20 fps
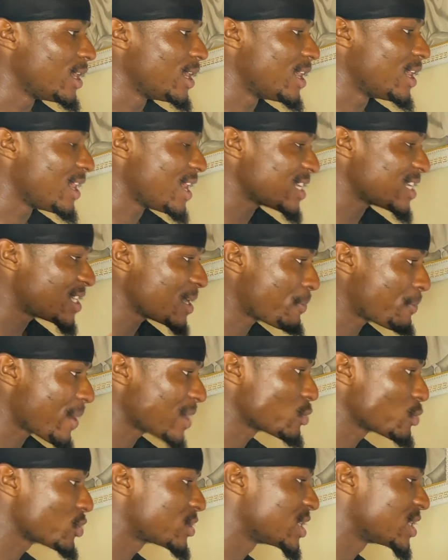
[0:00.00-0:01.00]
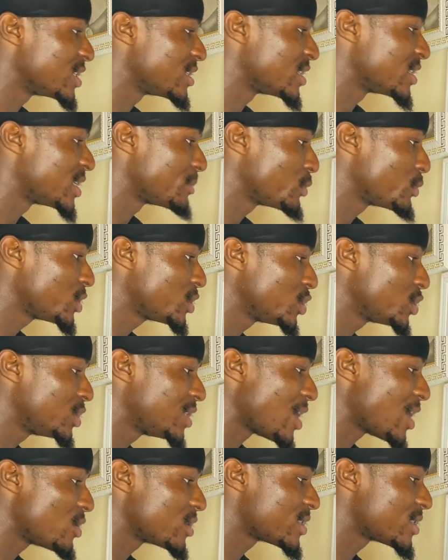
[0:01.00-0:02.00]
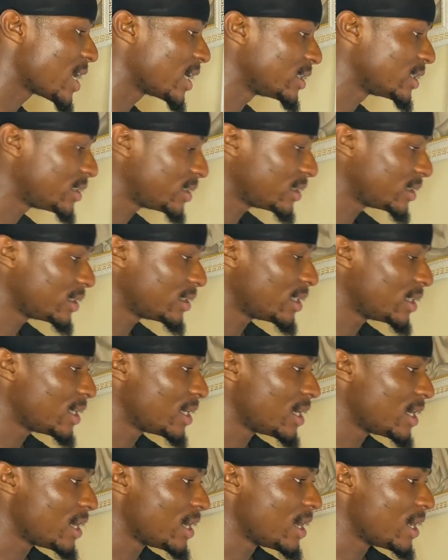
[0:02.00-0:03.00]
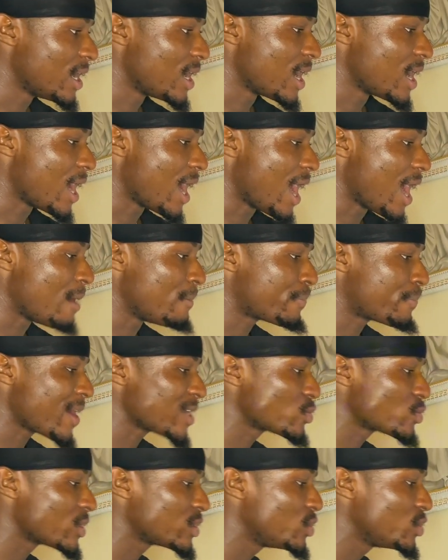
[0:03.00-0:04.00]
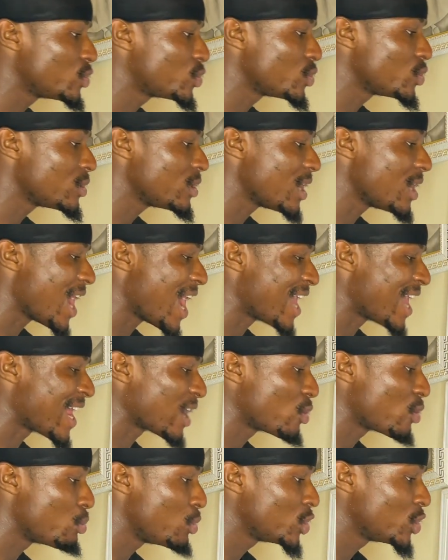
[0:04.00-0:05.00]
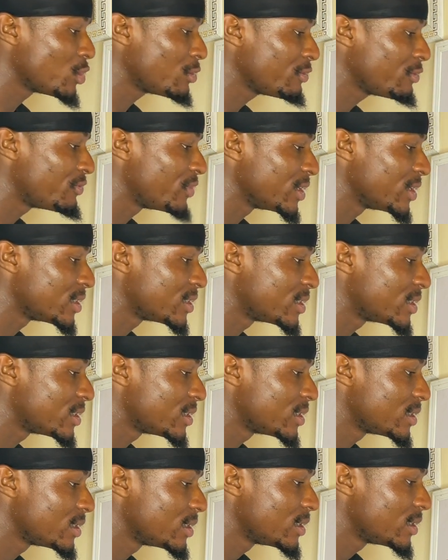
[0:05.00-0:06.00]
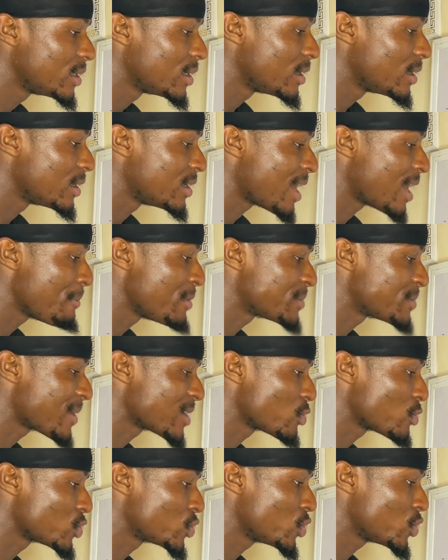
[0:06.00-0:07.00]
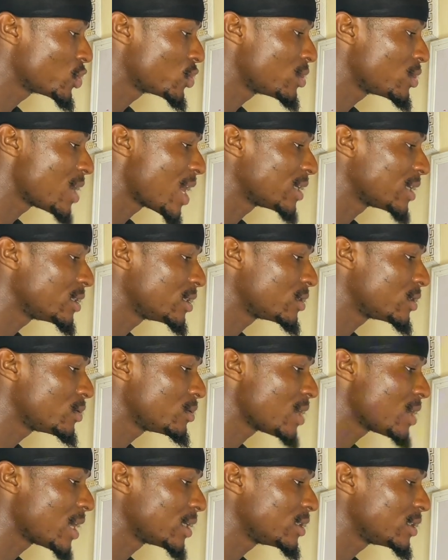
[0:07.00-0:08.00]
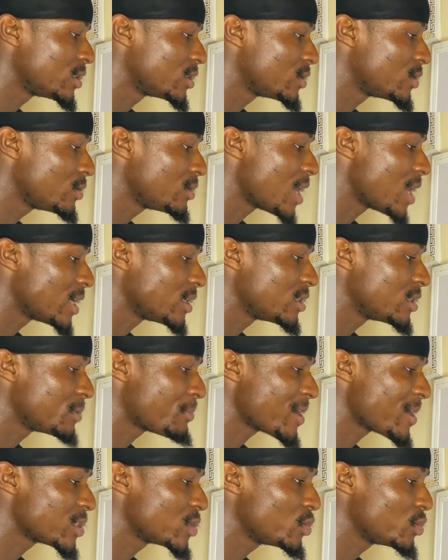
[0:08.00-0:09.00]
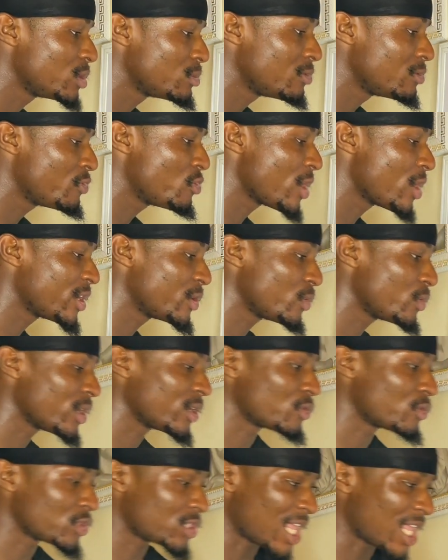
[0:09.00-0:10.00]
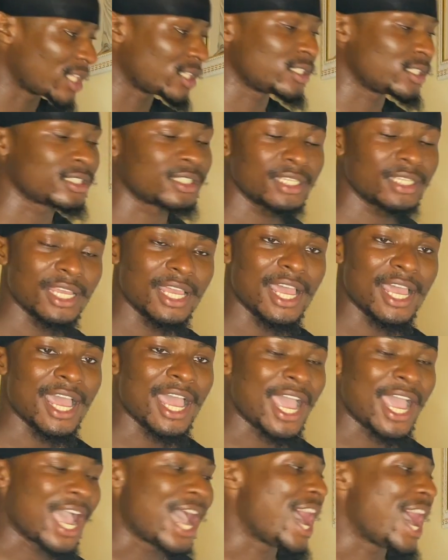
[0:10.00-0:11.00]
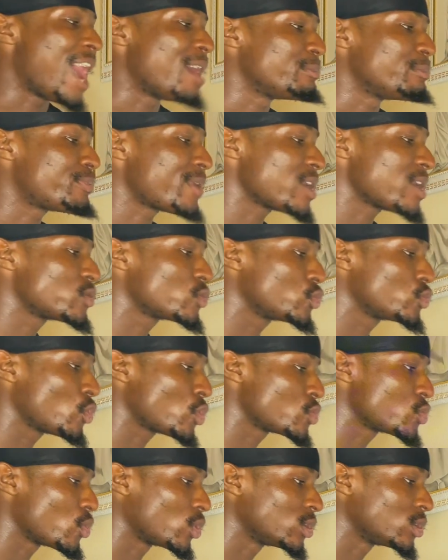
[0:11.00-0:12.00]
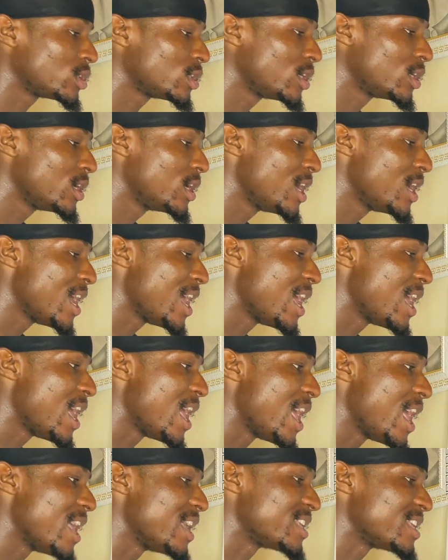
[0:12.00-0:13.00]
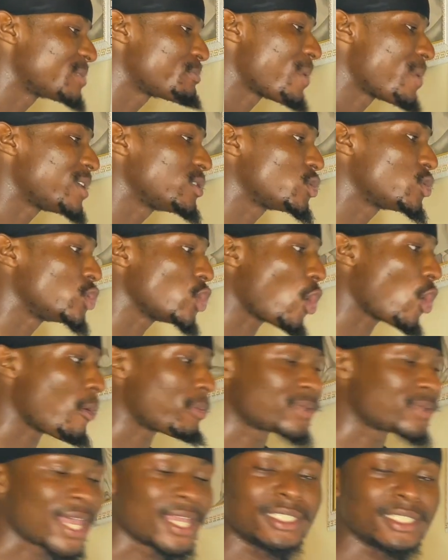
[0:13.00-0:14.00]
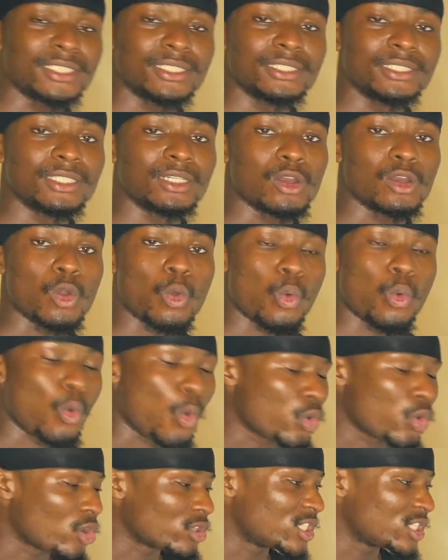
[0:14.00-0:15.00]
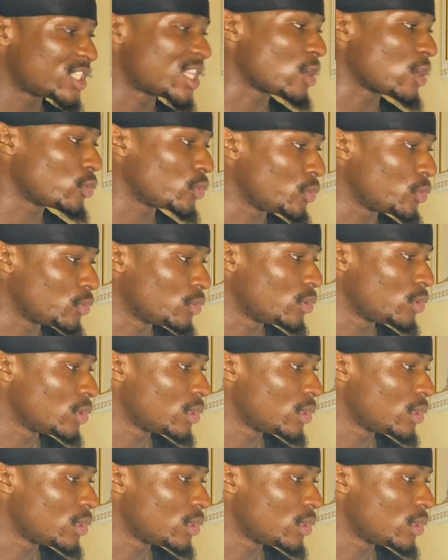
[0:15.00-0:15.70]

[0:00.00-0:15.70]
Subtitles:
Let's say price was distributing to the downside and price went into an accumulation phase. That means price was just doing like this. Price is not going to go anywhere, just like this. And price does what? Expand to the upside. What does this tell you?